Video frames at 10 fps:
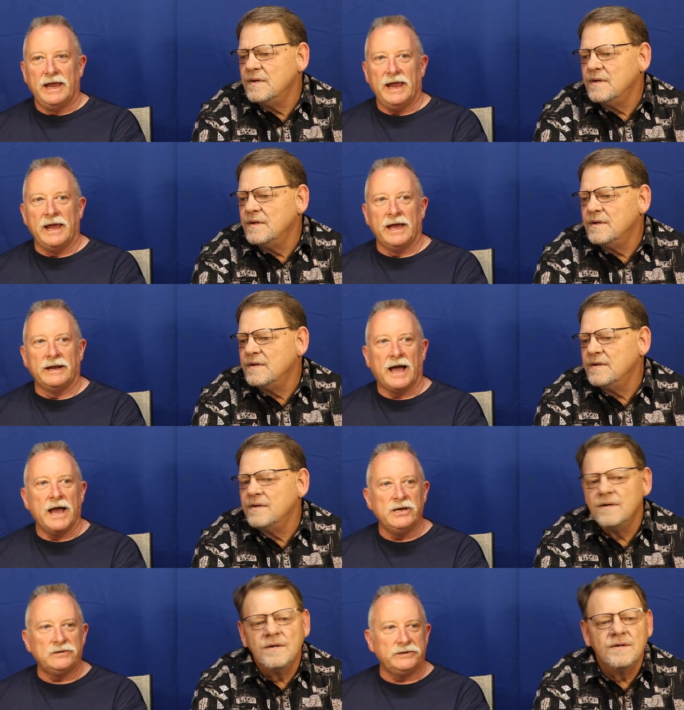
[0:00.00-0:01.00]
Speaker 1: and
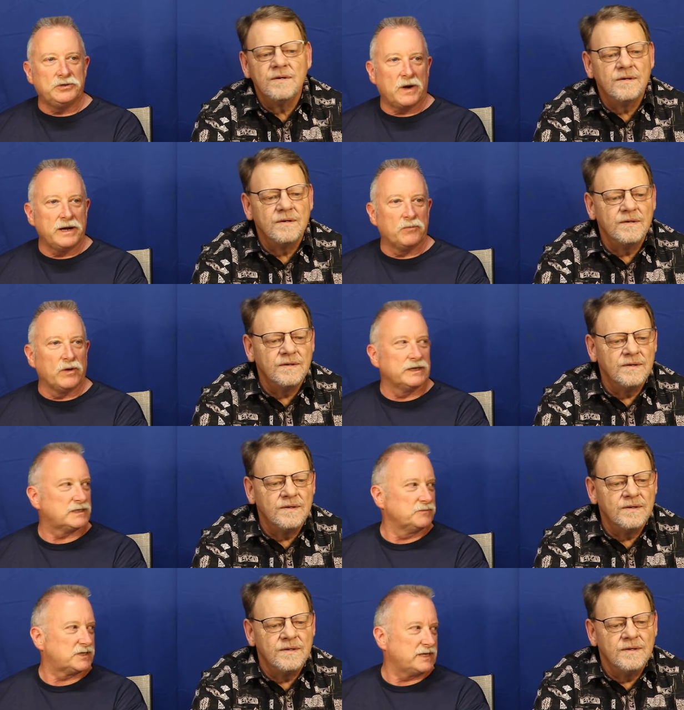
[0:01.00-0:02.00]
I usually try to bring
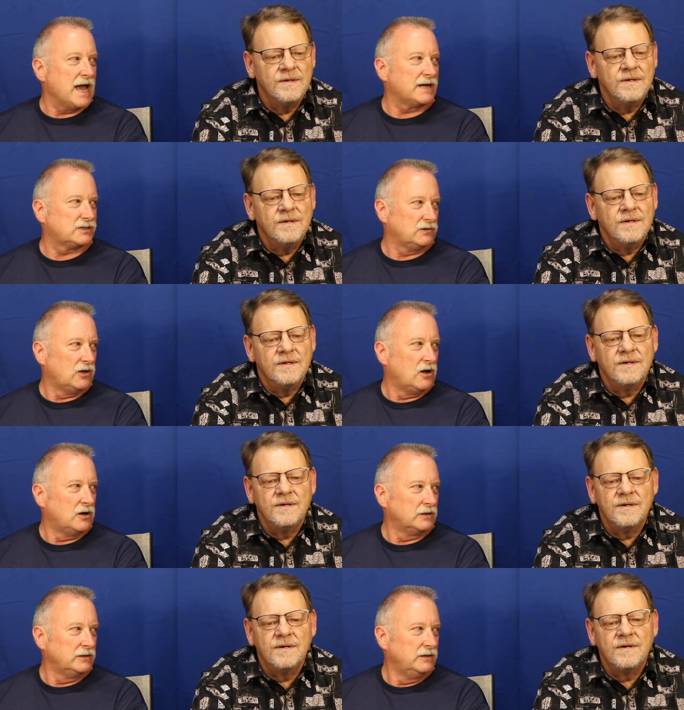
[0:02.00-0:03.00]
some snacks
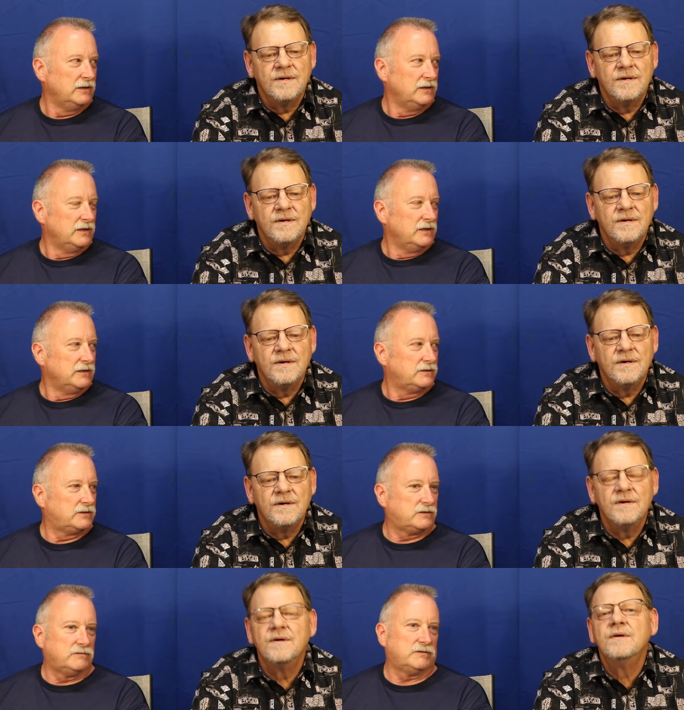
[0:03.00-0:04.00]
along.
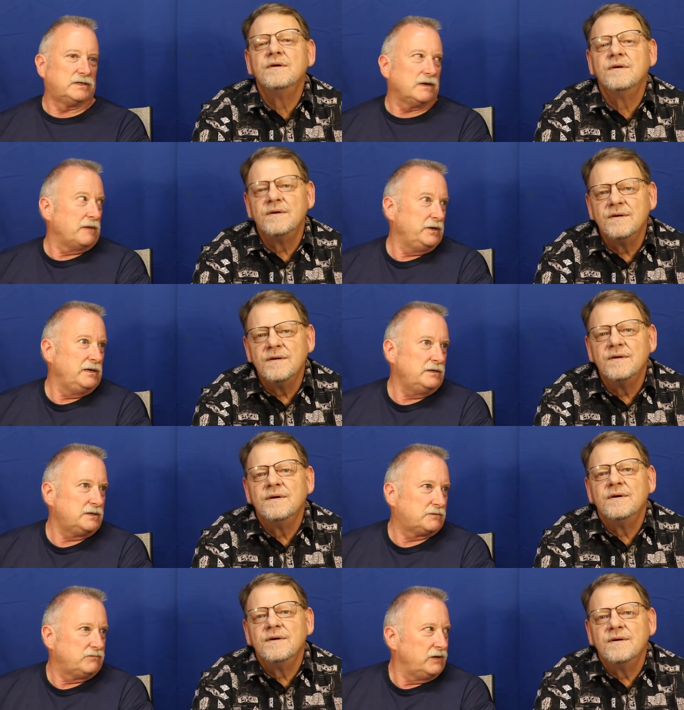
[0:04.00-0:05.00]
I mean,
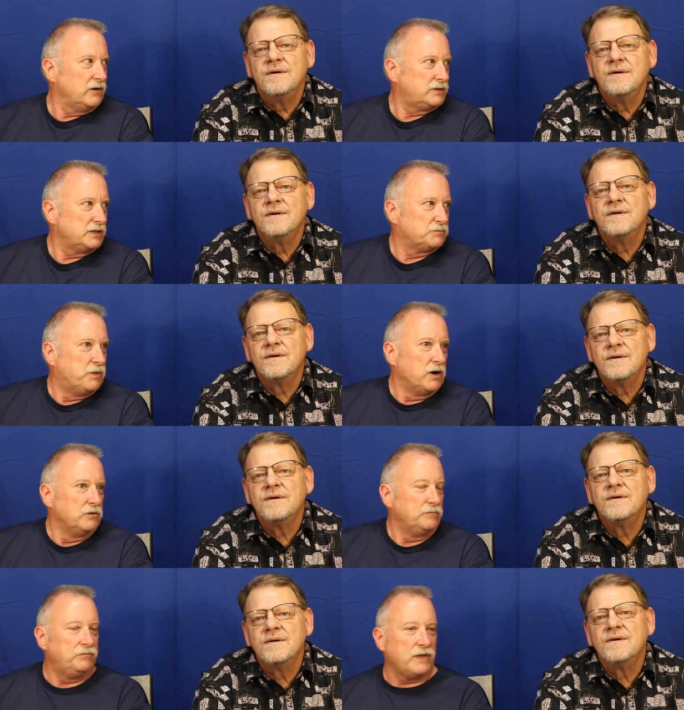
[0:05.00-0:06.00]
he's, you know, it's his
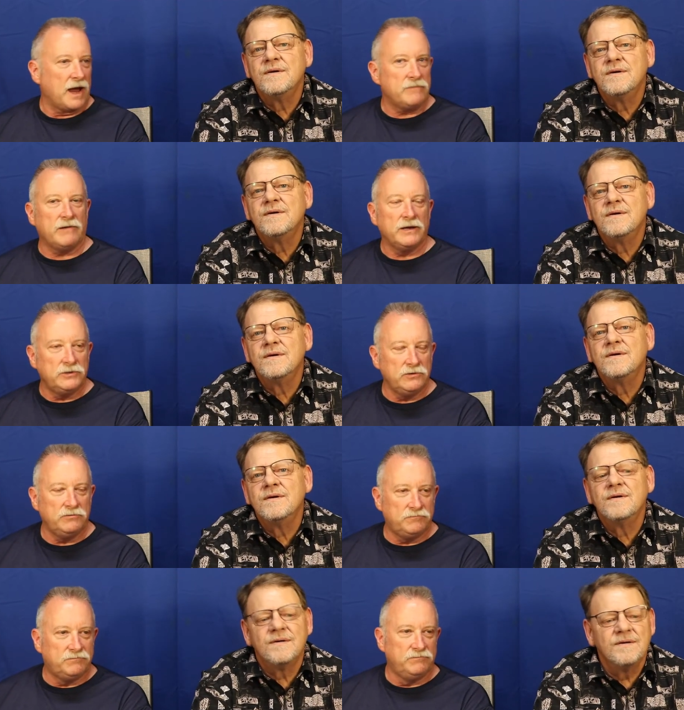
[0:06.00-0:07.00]
boat. I, I
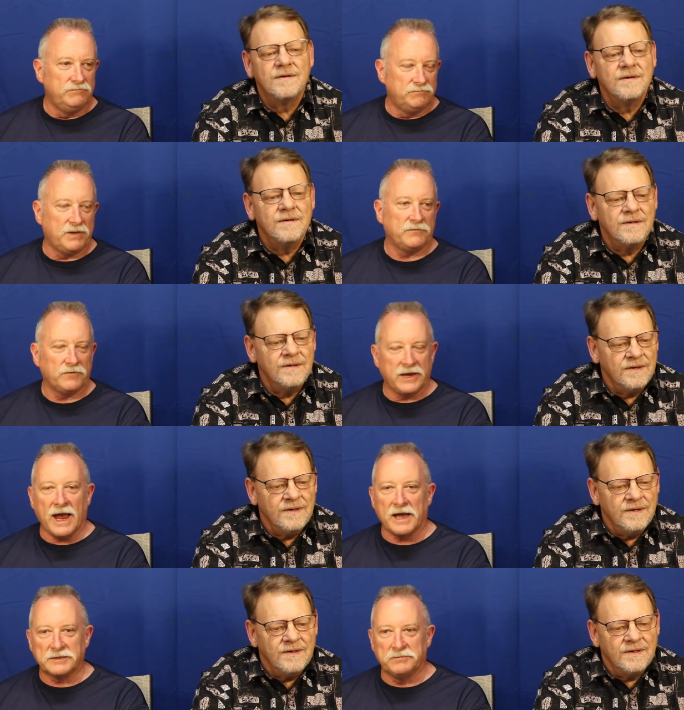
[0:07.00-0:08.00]
do pay for the
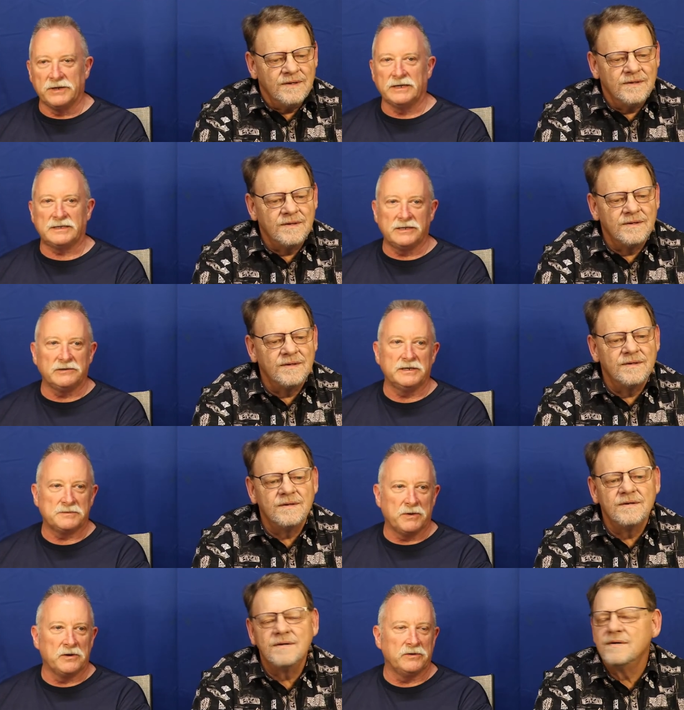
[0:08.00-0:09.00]
gas, but it's still
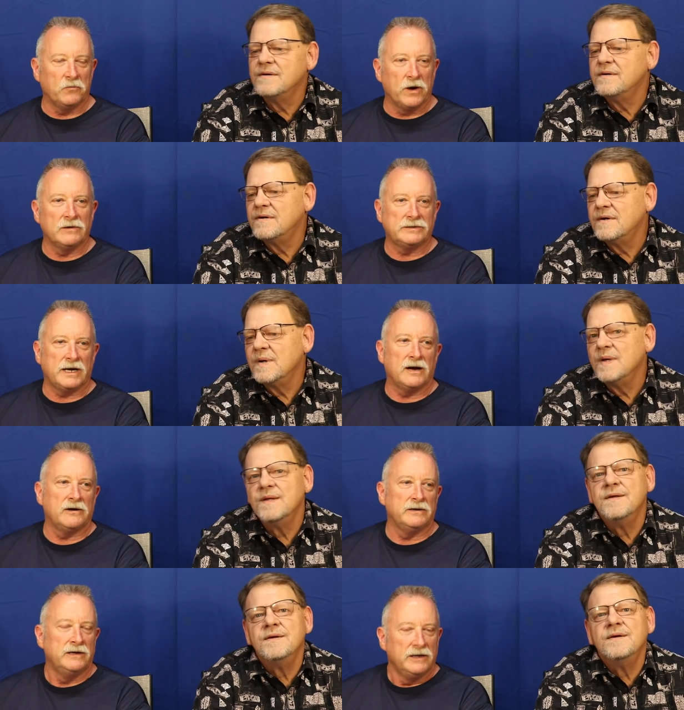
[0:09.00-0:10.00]
his boat and wear and
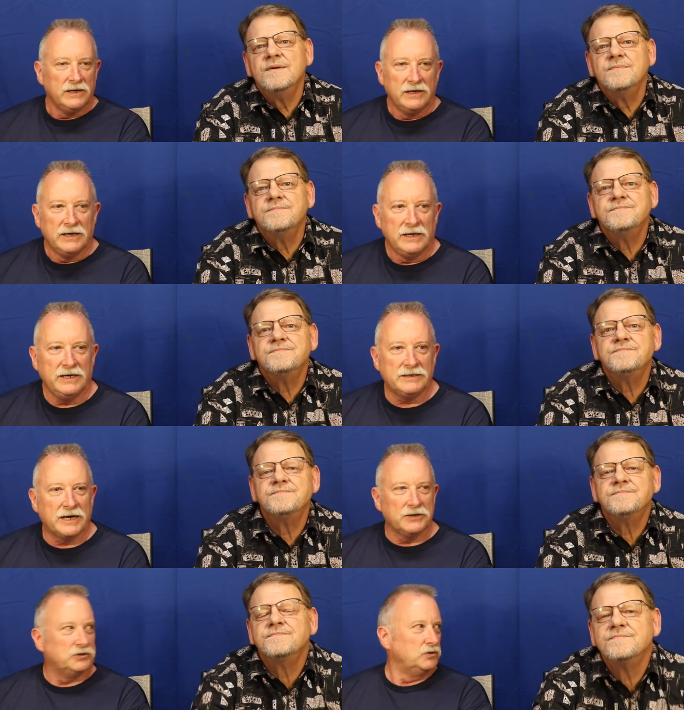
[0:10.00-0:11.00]
tear, and he's
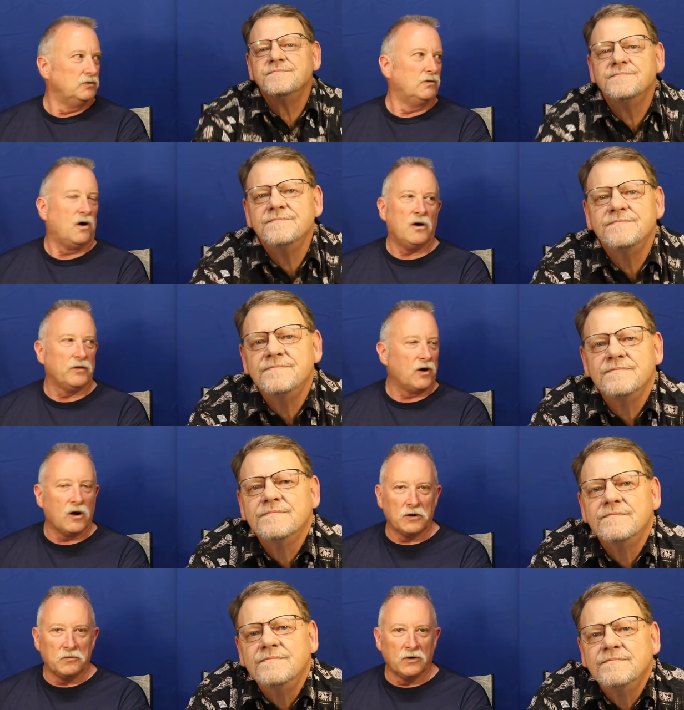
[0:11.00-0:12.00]
got to do all the
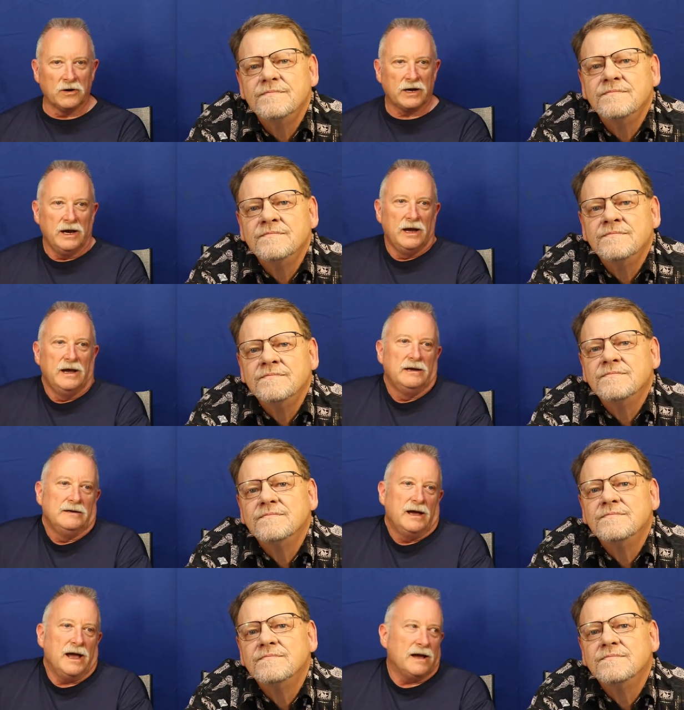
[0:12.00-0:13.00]
hard work.
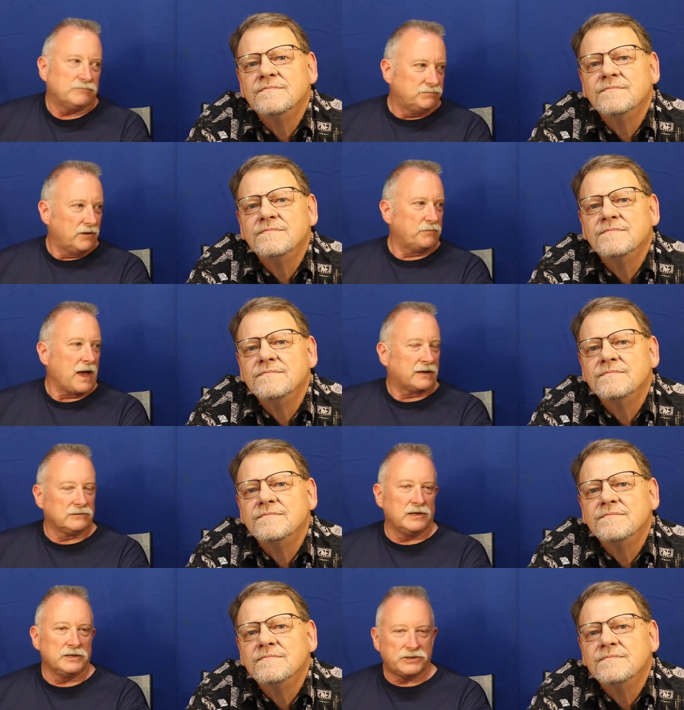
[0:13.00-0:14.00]
Ah, I'll pack
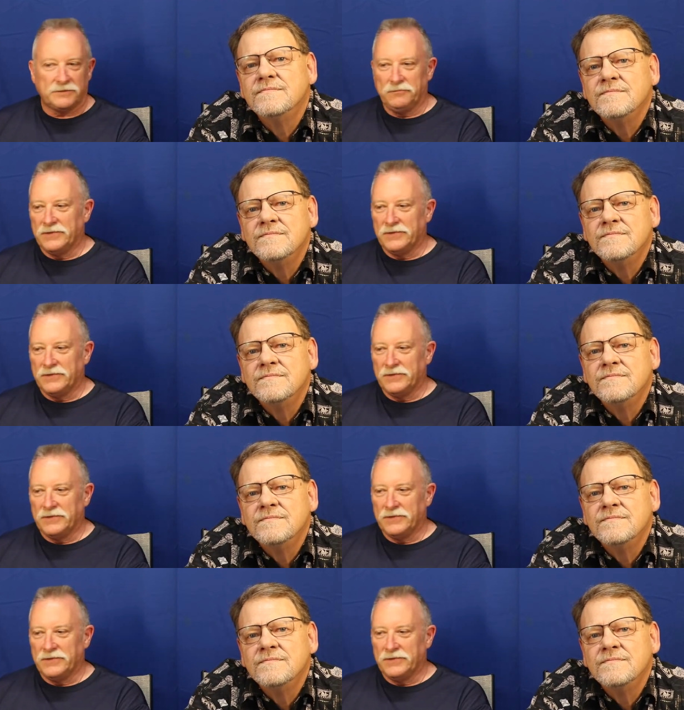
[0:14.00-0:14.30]
a lunch.